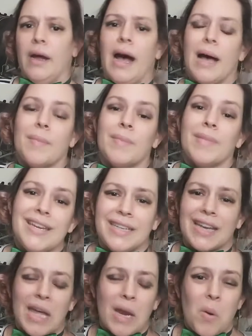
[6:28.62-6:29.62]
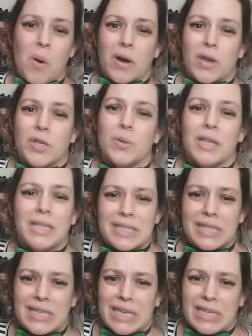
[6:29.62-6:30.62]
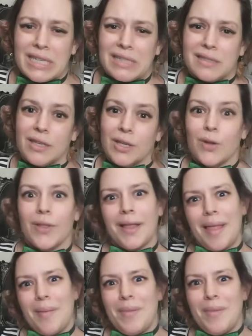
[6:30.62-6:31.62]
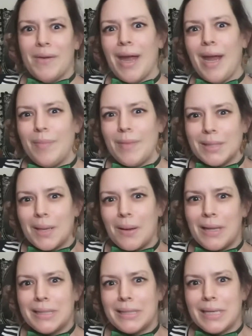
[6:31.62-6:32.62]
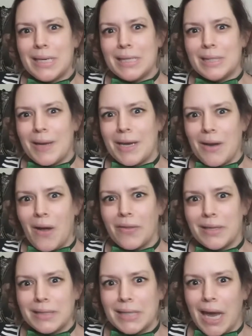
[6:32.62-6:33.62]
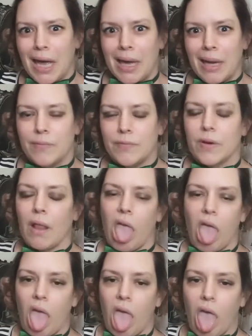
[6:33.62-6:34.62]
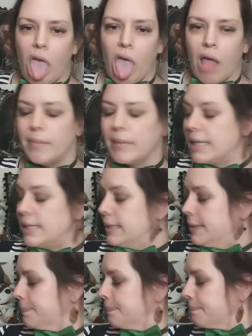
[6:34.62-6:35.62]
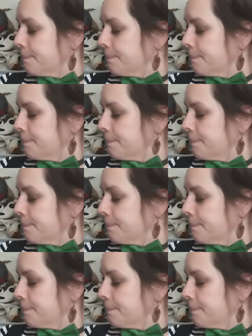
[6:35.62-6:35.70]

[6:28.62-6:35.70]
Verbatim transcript: I'm lazy and I don't want to do the listings. Like you're like, let me write up this whole listing and spend all this time for Ugh, I'm lazy.